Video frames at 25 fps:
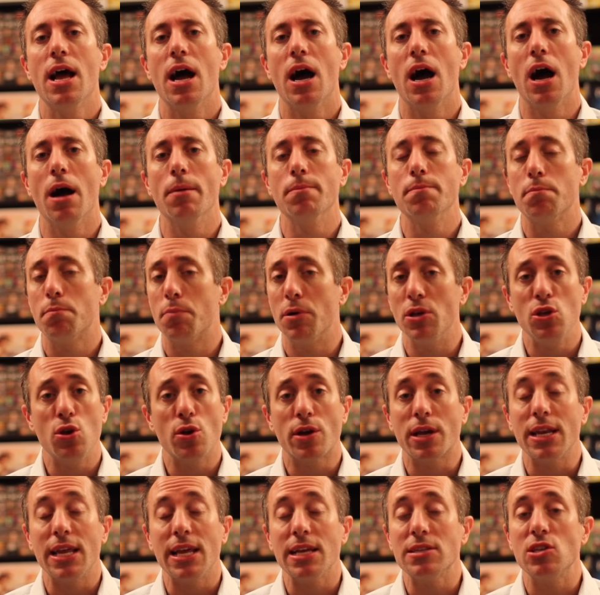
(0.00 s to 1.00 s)
But
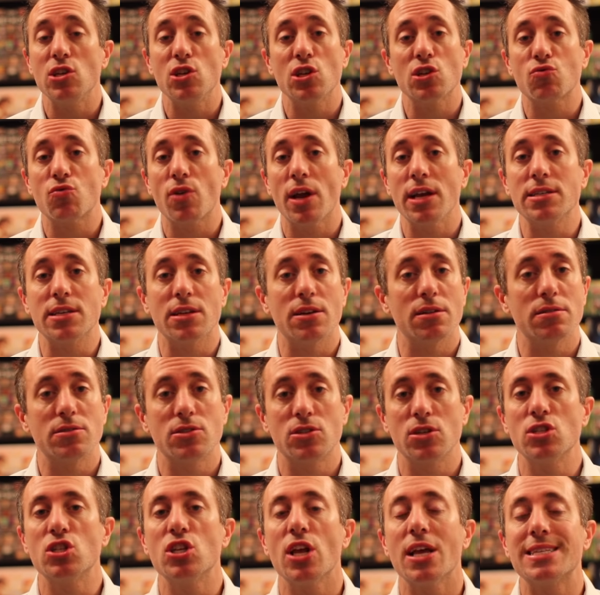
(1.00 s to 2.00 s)
you can easily just raise it.
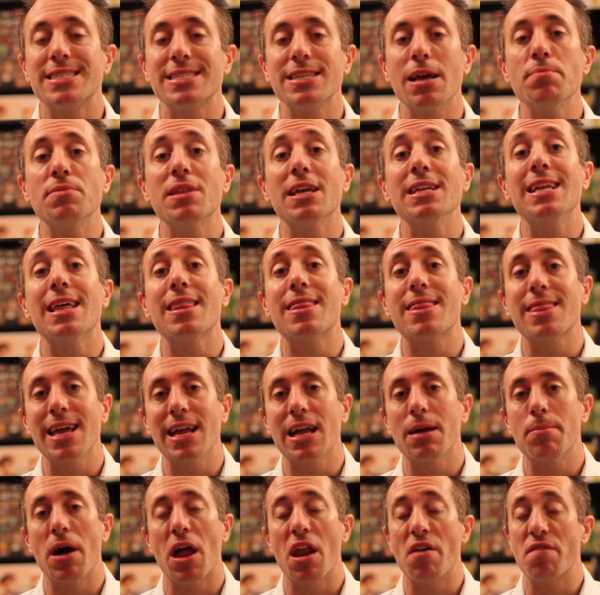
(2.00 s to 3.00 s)
Just something to
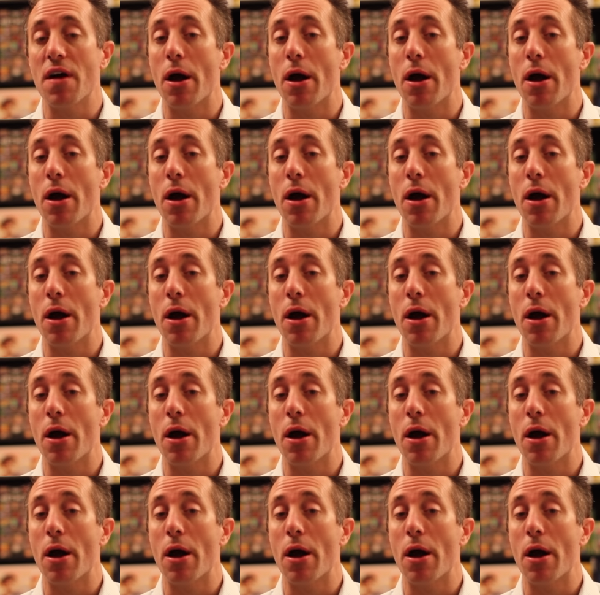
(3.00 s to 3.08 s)
think about.